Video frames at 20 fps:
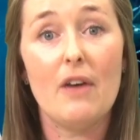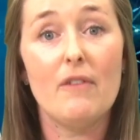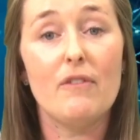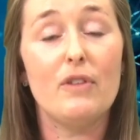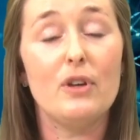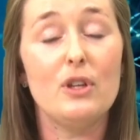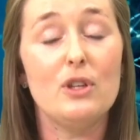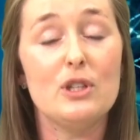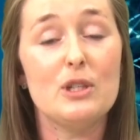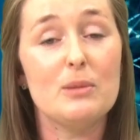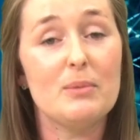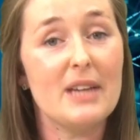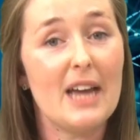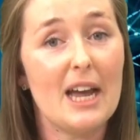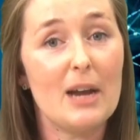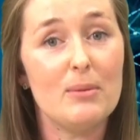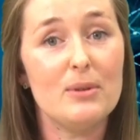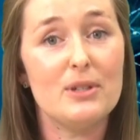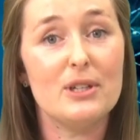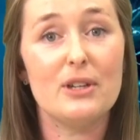for you to be
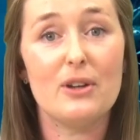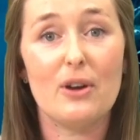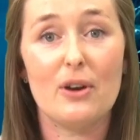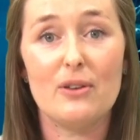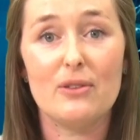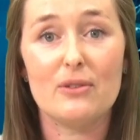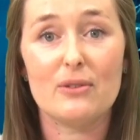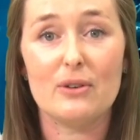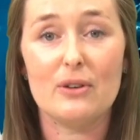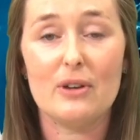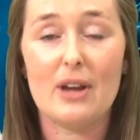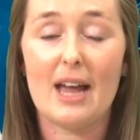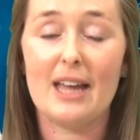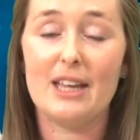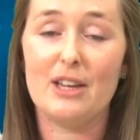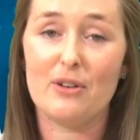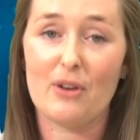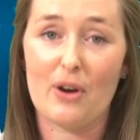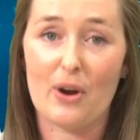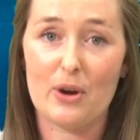able to go through at
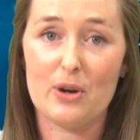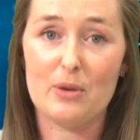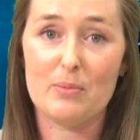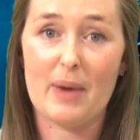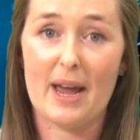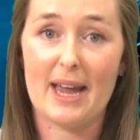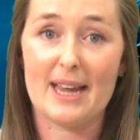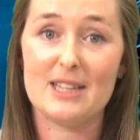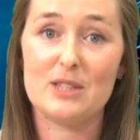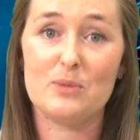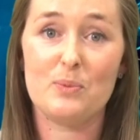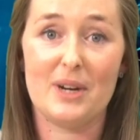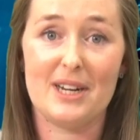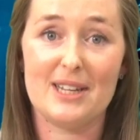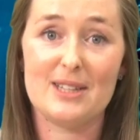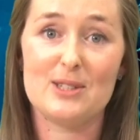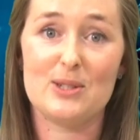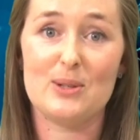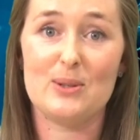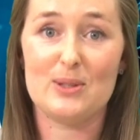your own pace when
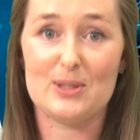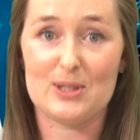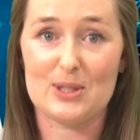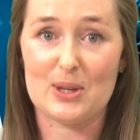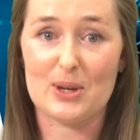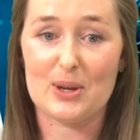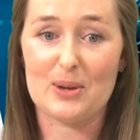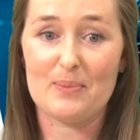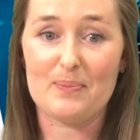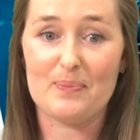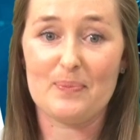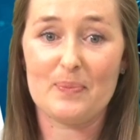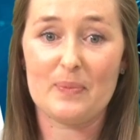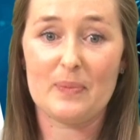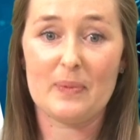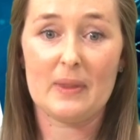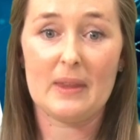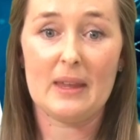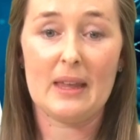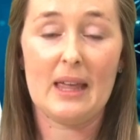it suits you.
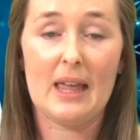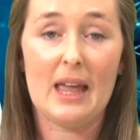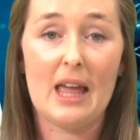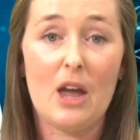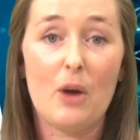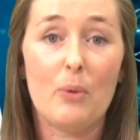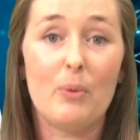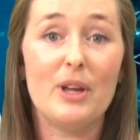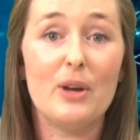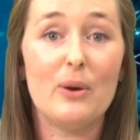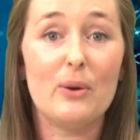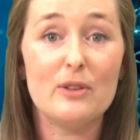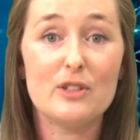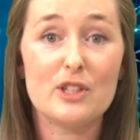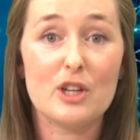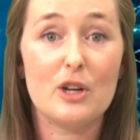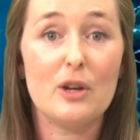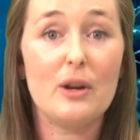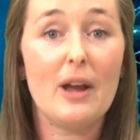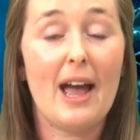We
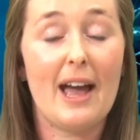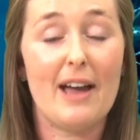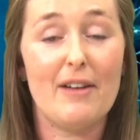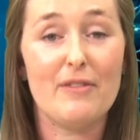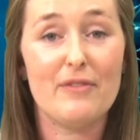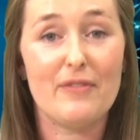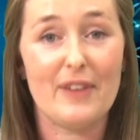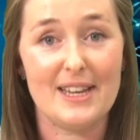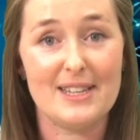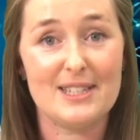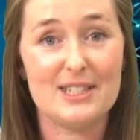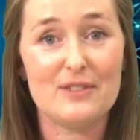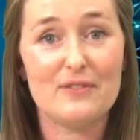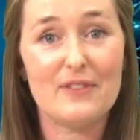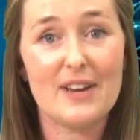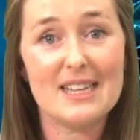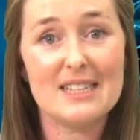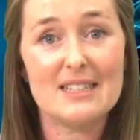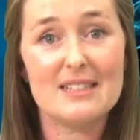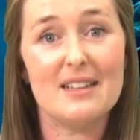also have
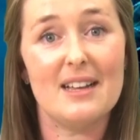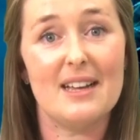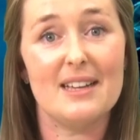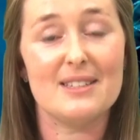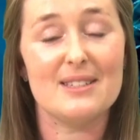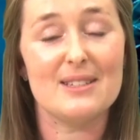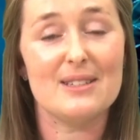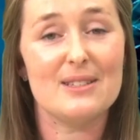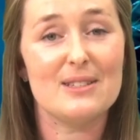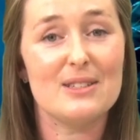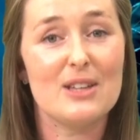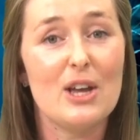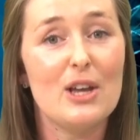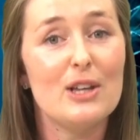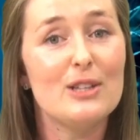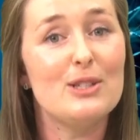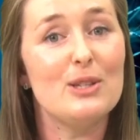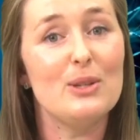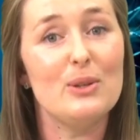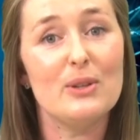face-to-face classes,
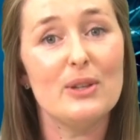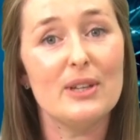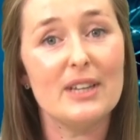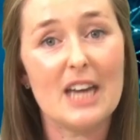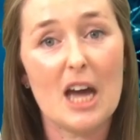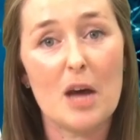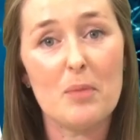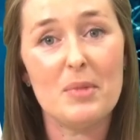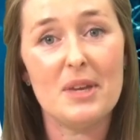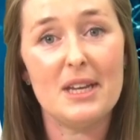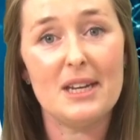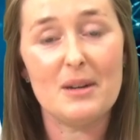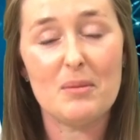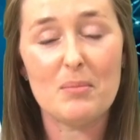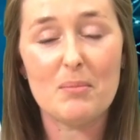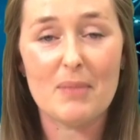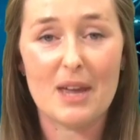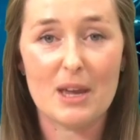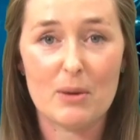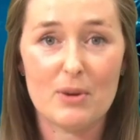so you can come in,
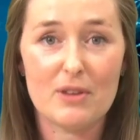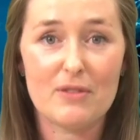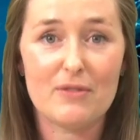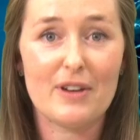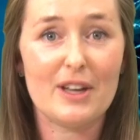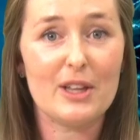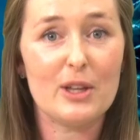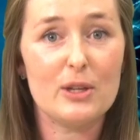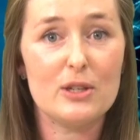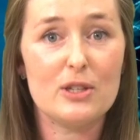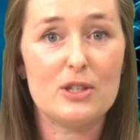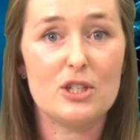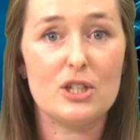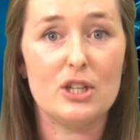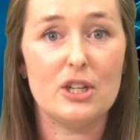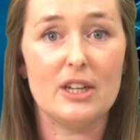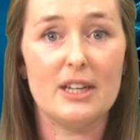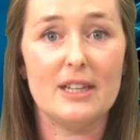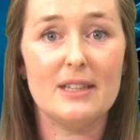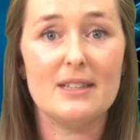meet with fellow
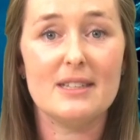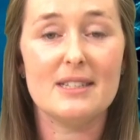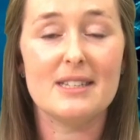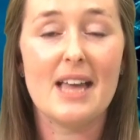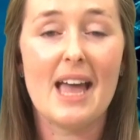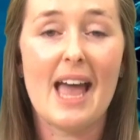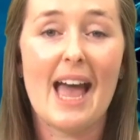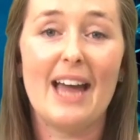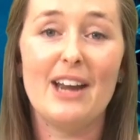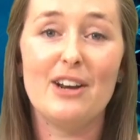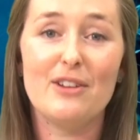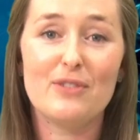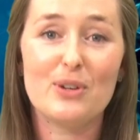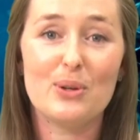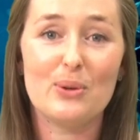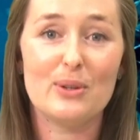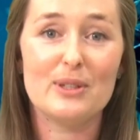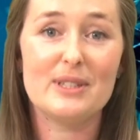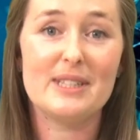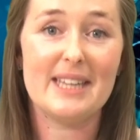students and of
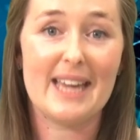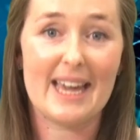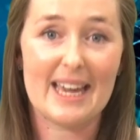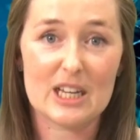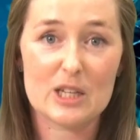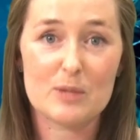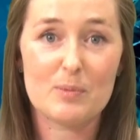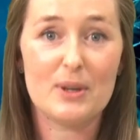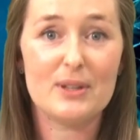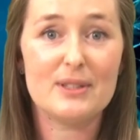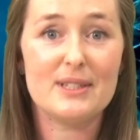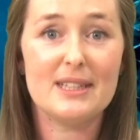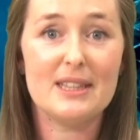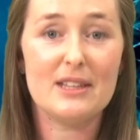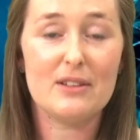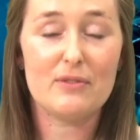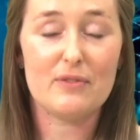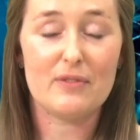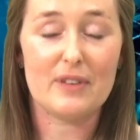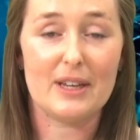course the experts in
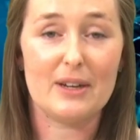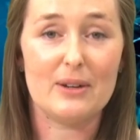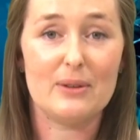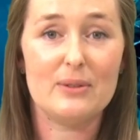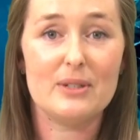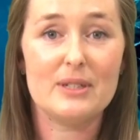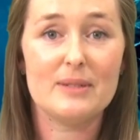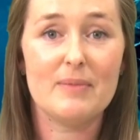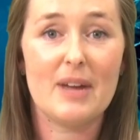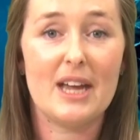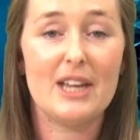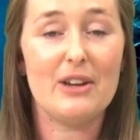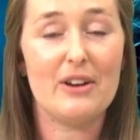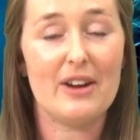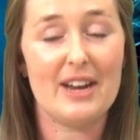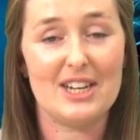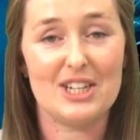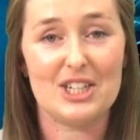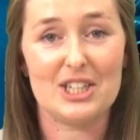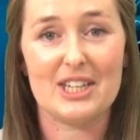the field, your
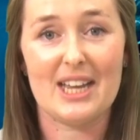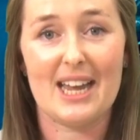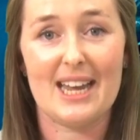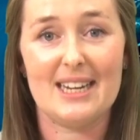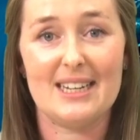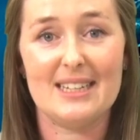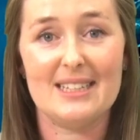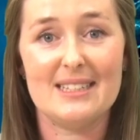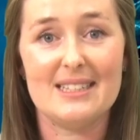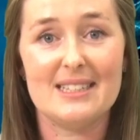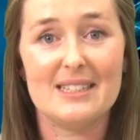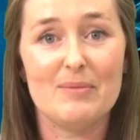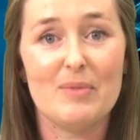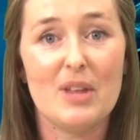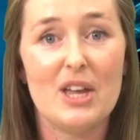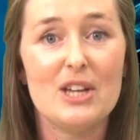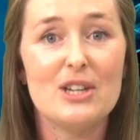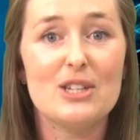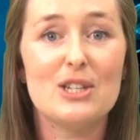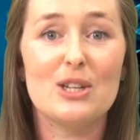educators,
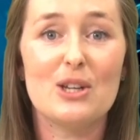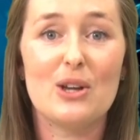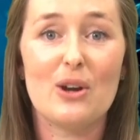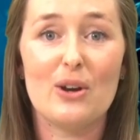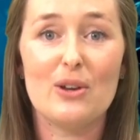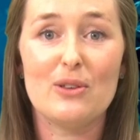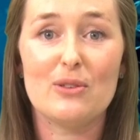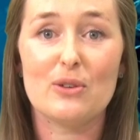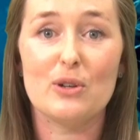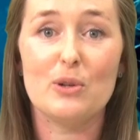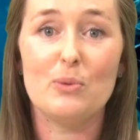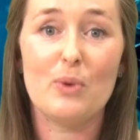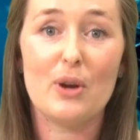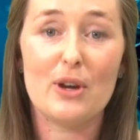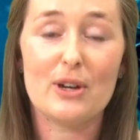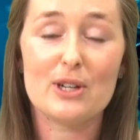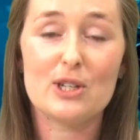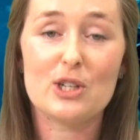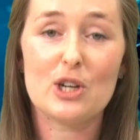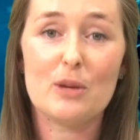to go through
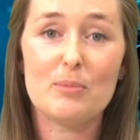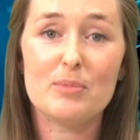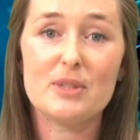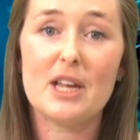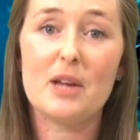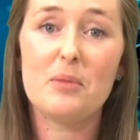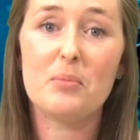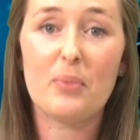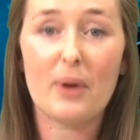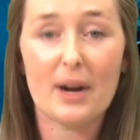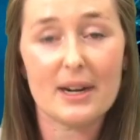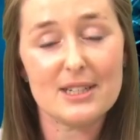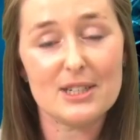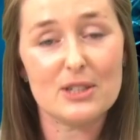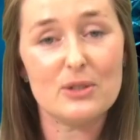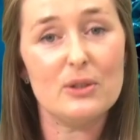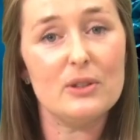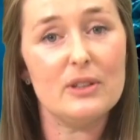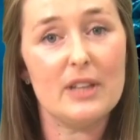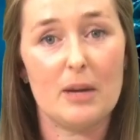workshops and
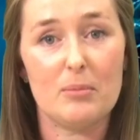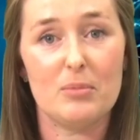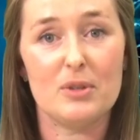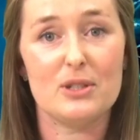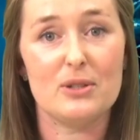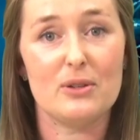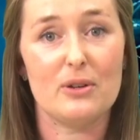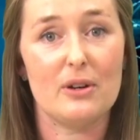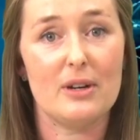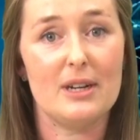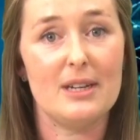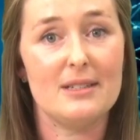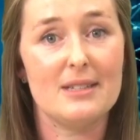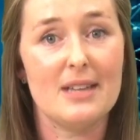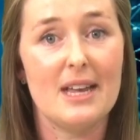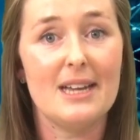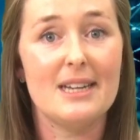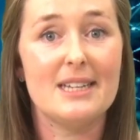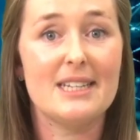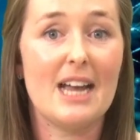practical laboratories
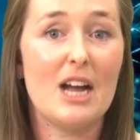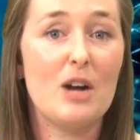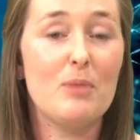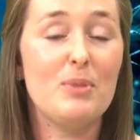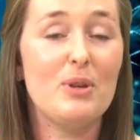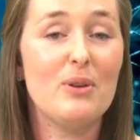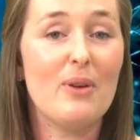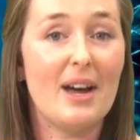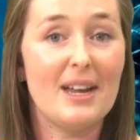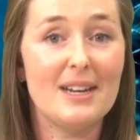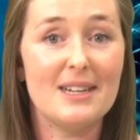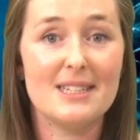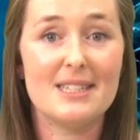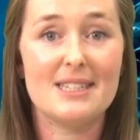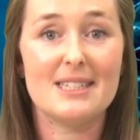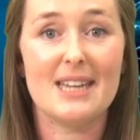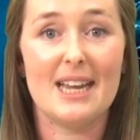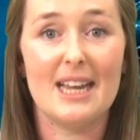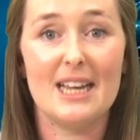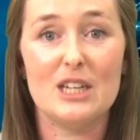to help you
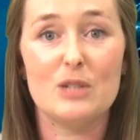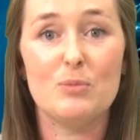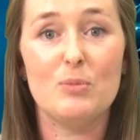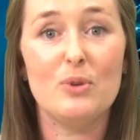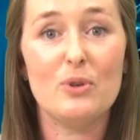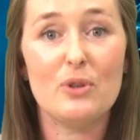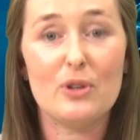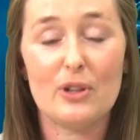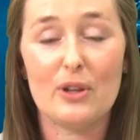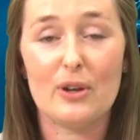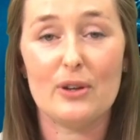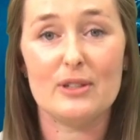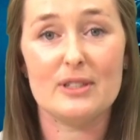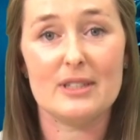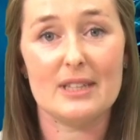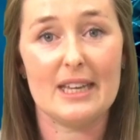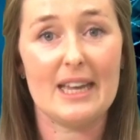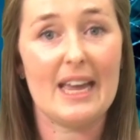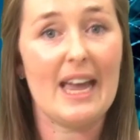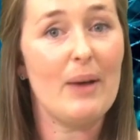understand more
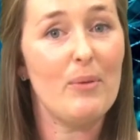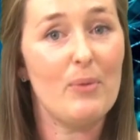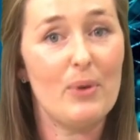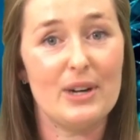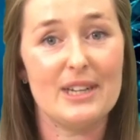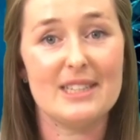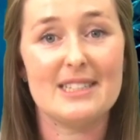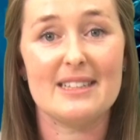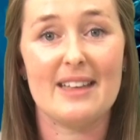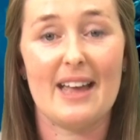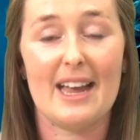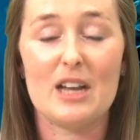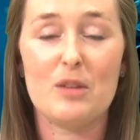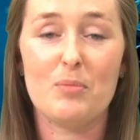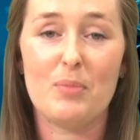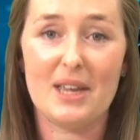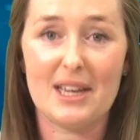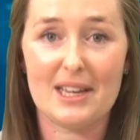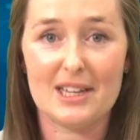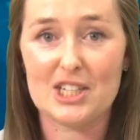closely what it's like
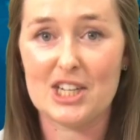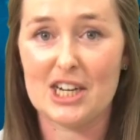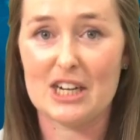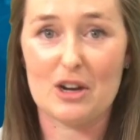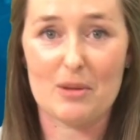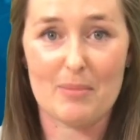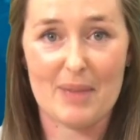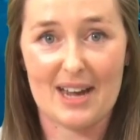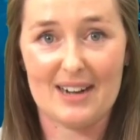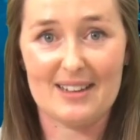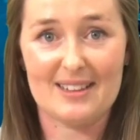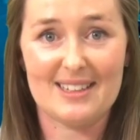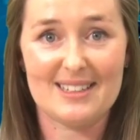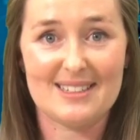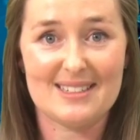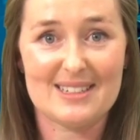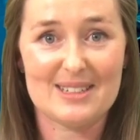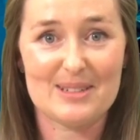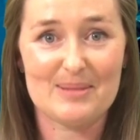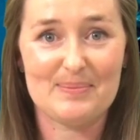being a genome
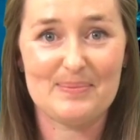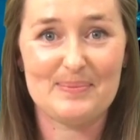analyst.